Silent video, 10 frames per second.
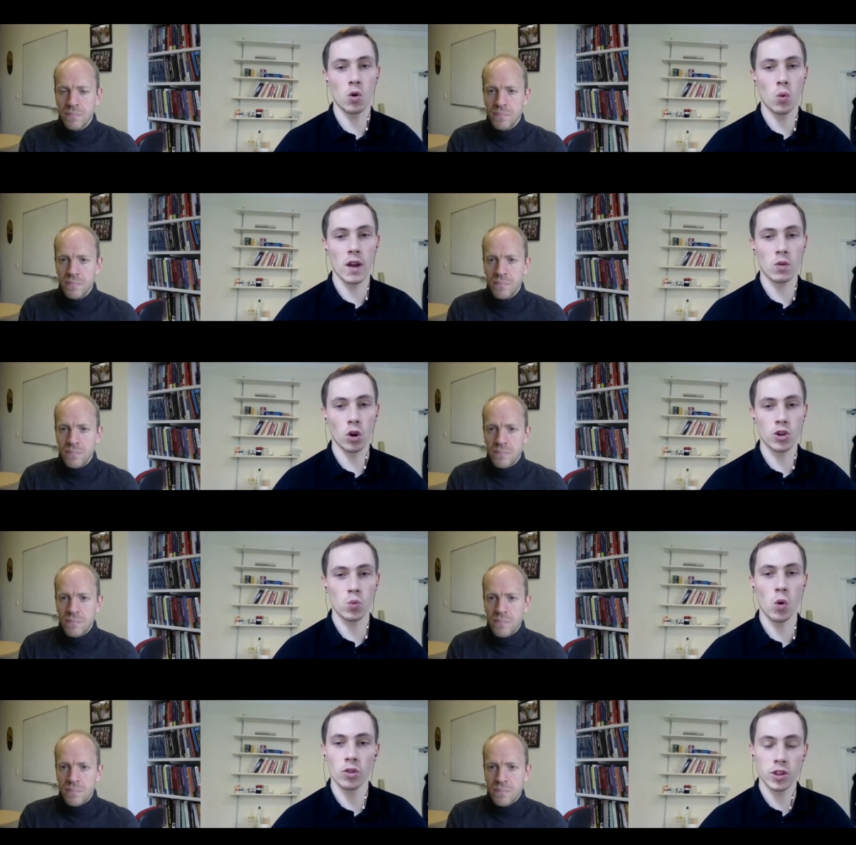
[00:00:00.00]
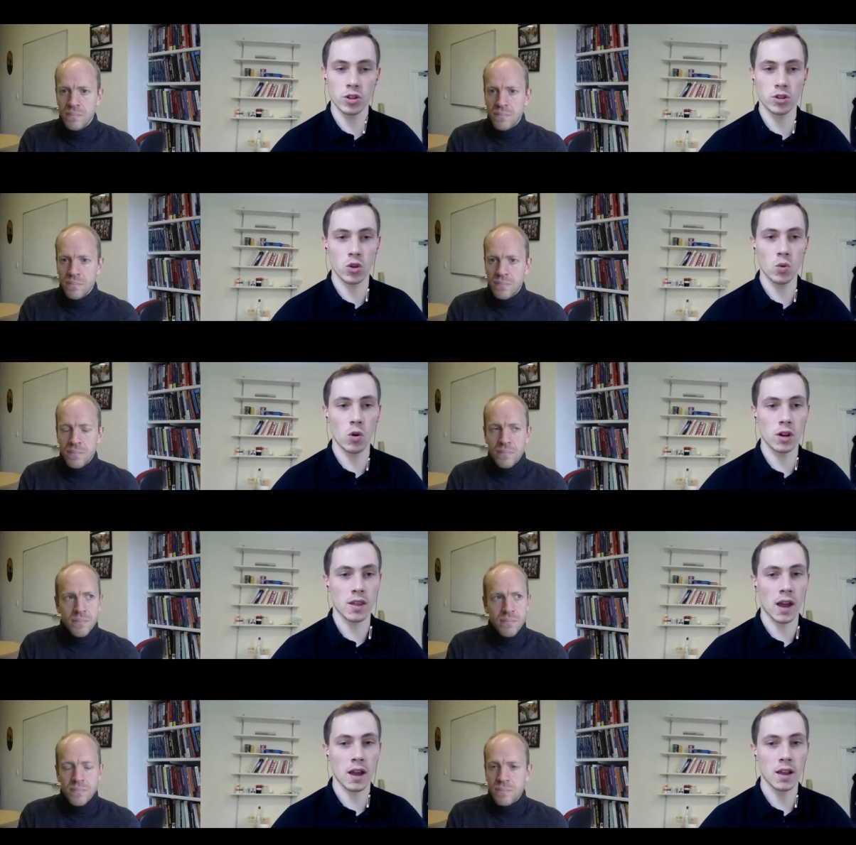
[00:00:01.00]
Speaker 1: always what you wanted to do, or is
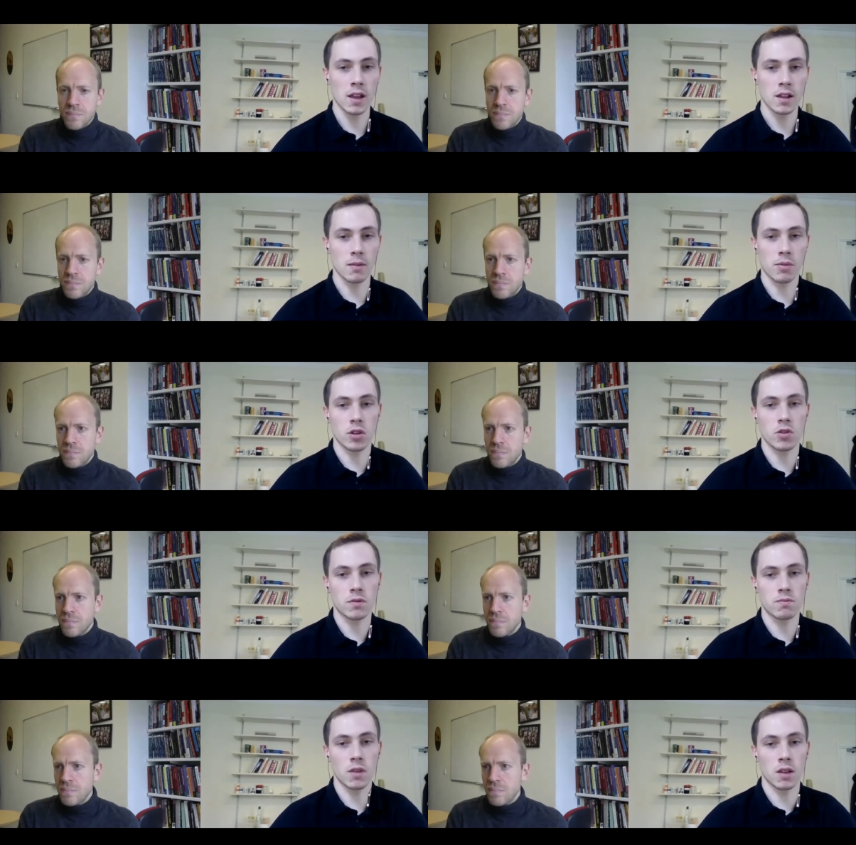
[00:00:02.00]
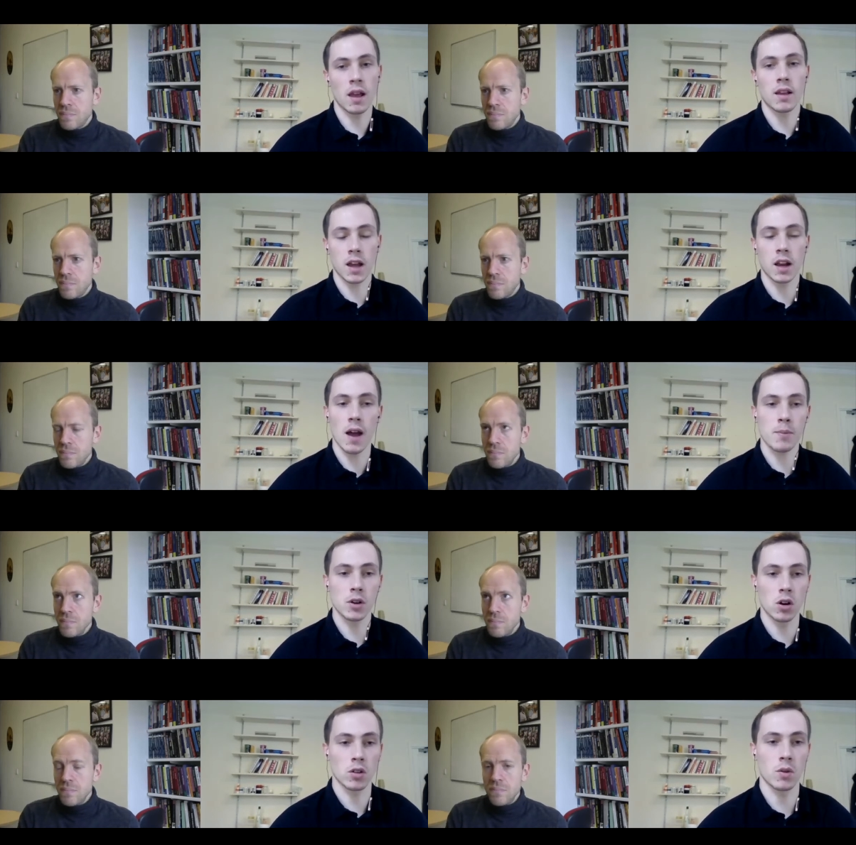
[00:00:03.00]
that something that you has, has kind of
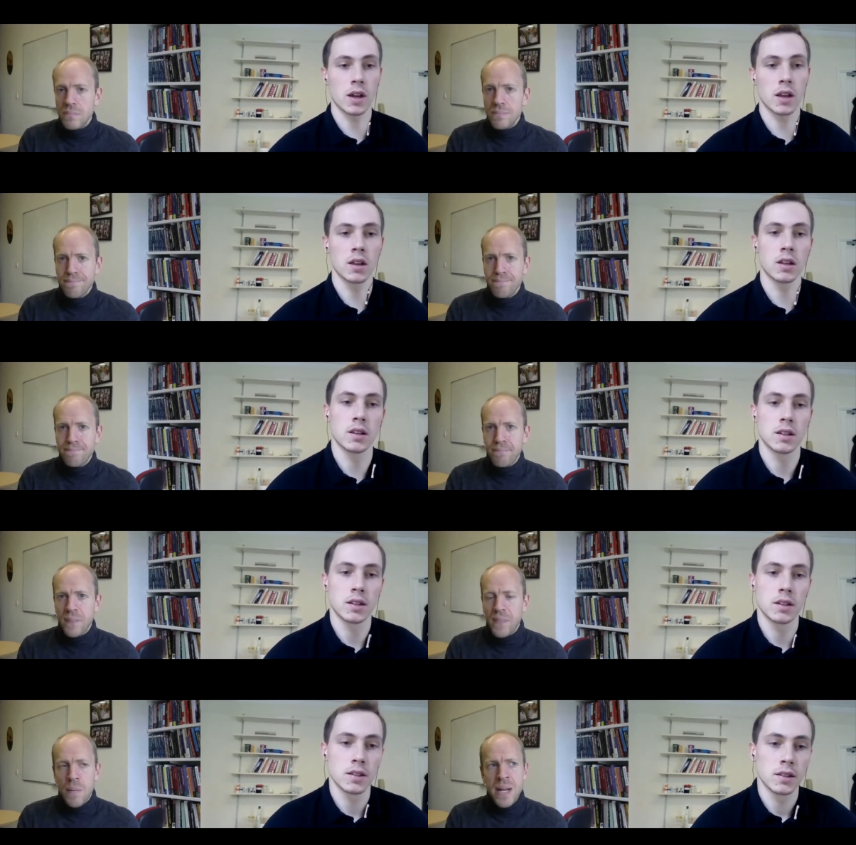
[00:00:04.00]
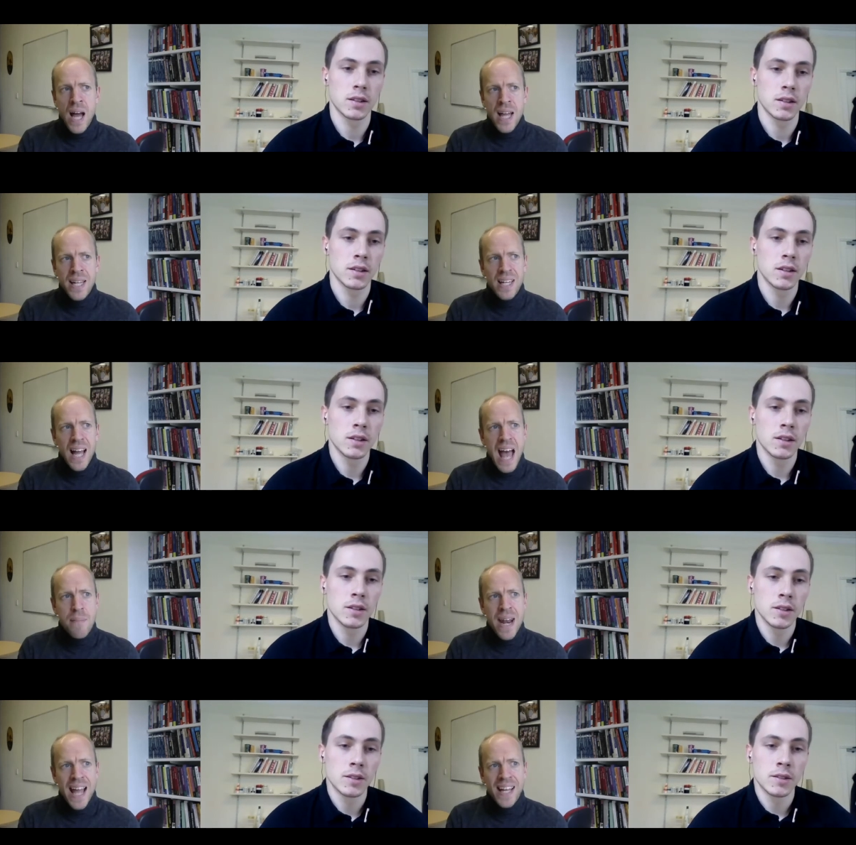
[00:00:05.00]
happened along the way?
Speaker 2: I mean, I I am
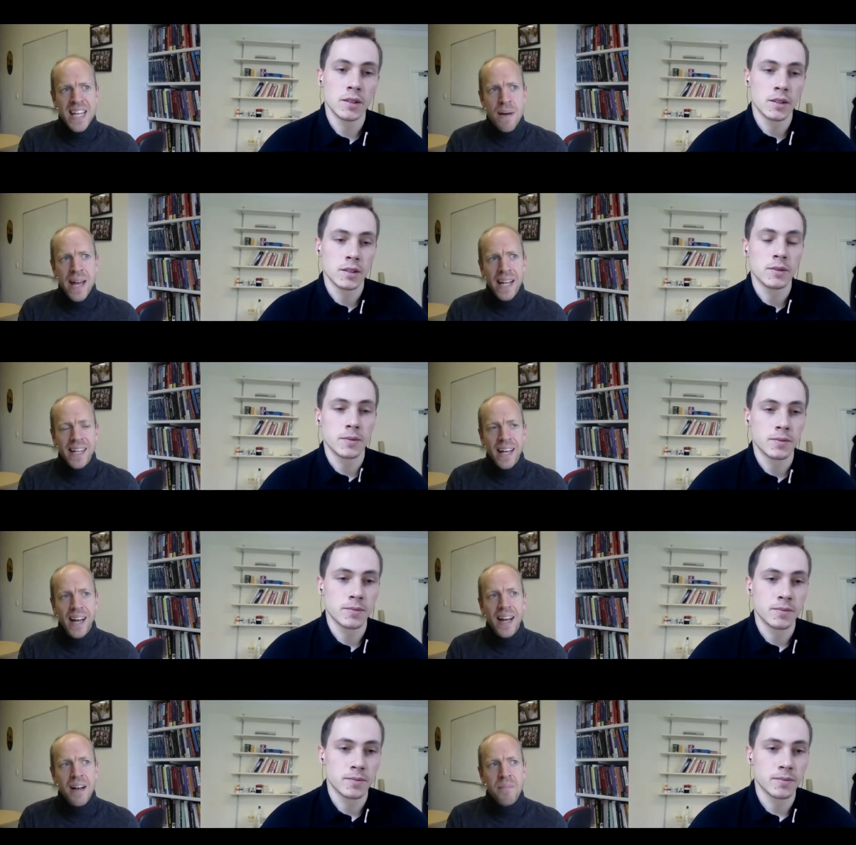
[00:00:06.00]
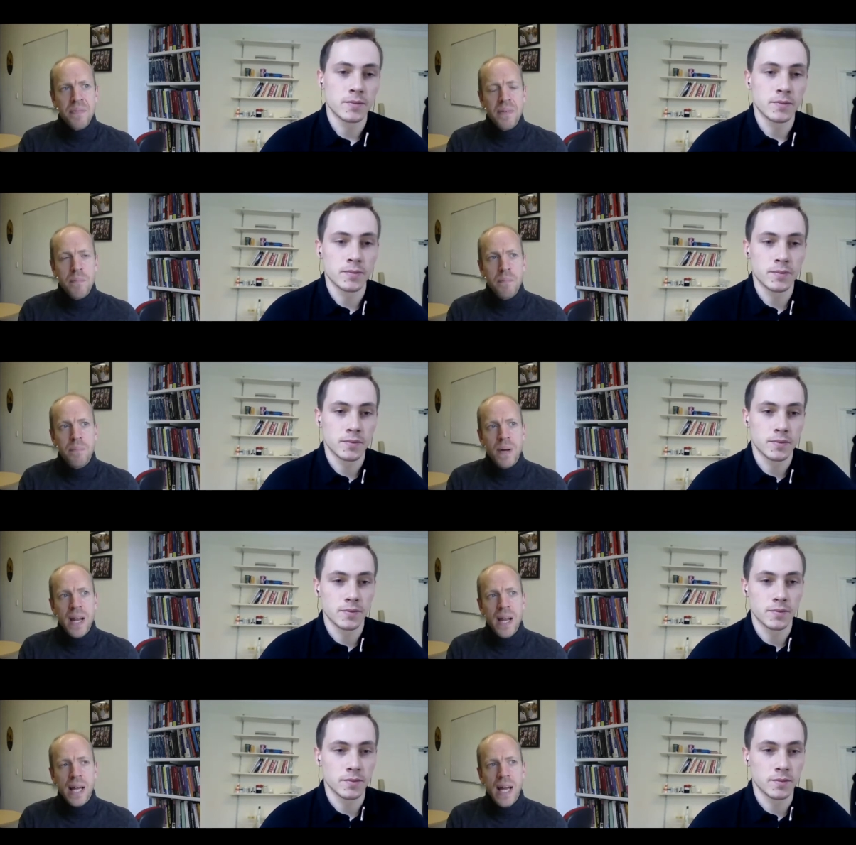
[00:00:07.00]
an academic, um,
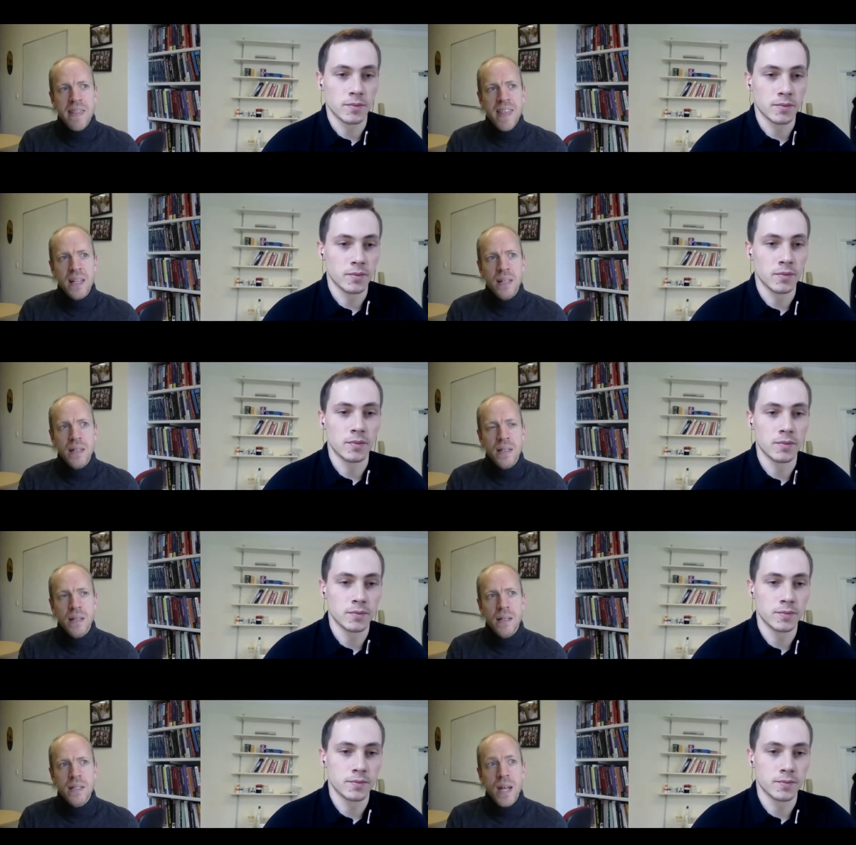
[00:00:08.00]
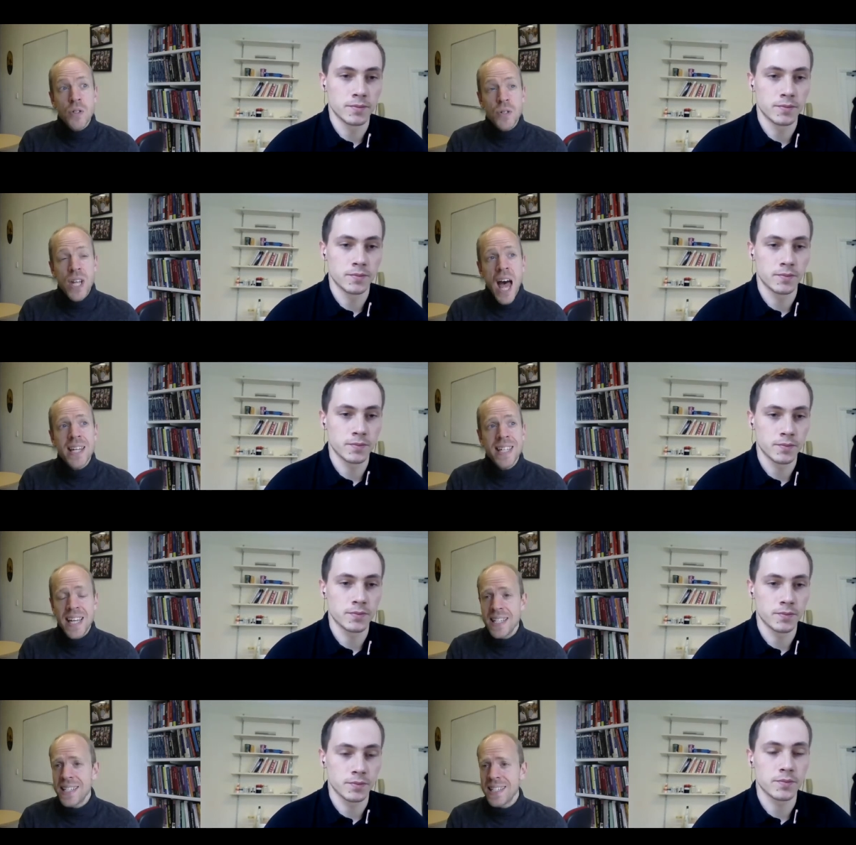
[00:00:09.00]
but I, I think social
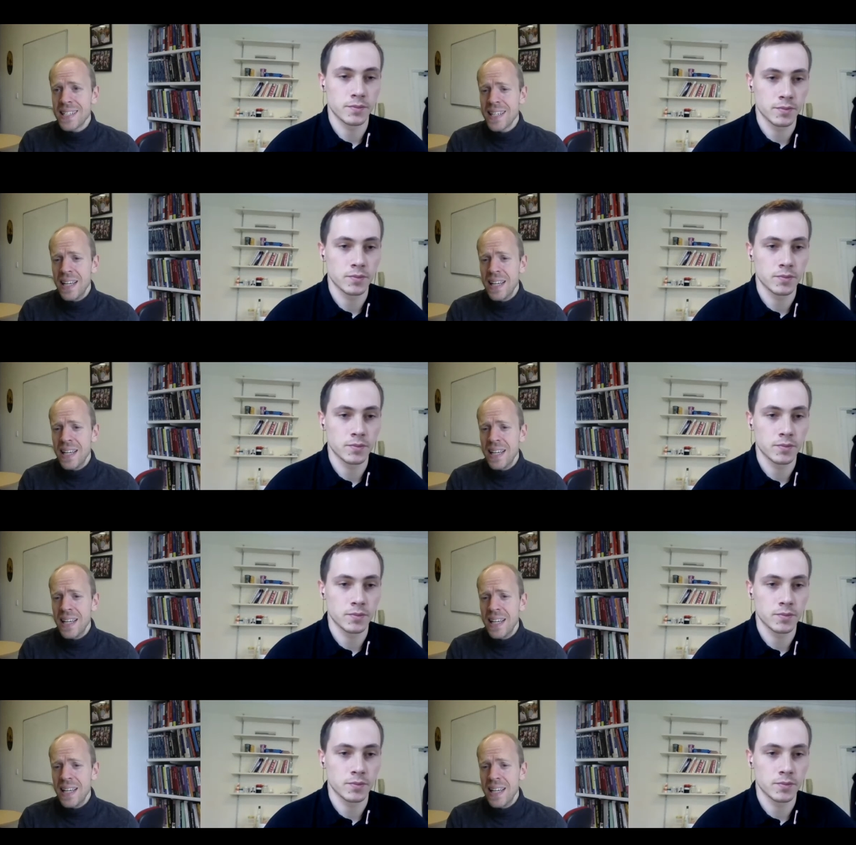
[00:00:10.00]
scientists